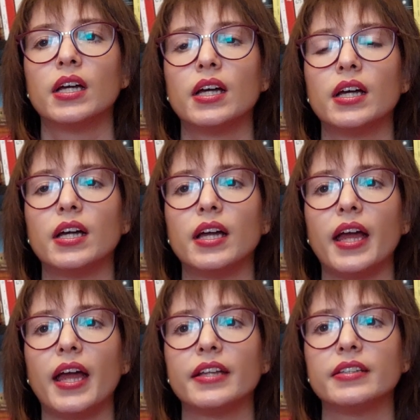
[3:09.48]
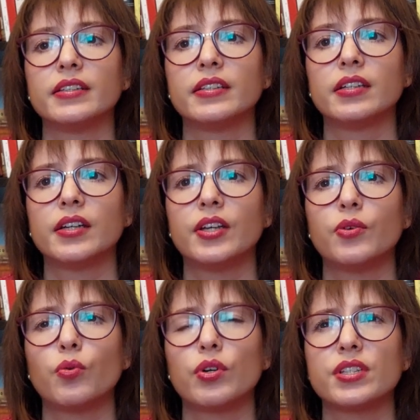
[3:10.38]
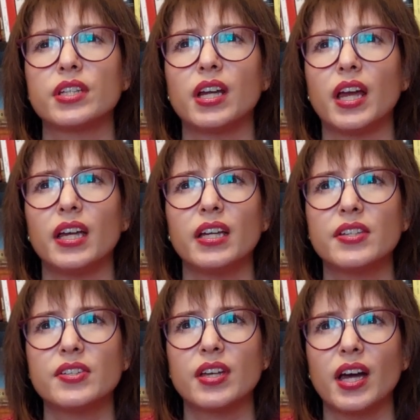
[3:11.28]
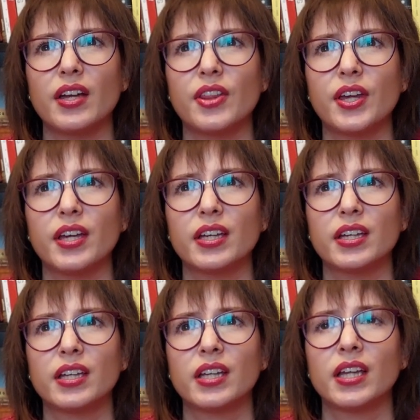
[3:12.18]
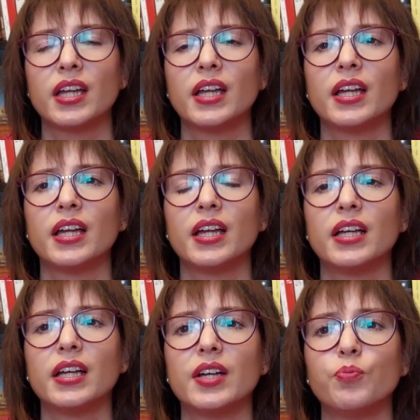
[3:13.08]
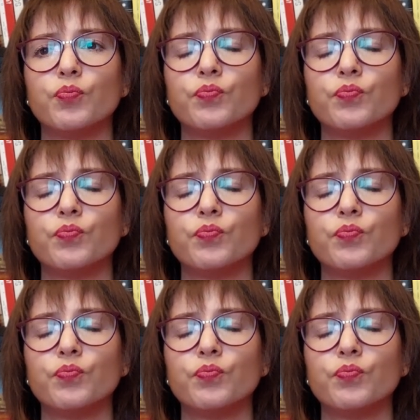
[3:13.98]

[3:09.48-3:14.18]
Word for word: and he was in Aix, I think, that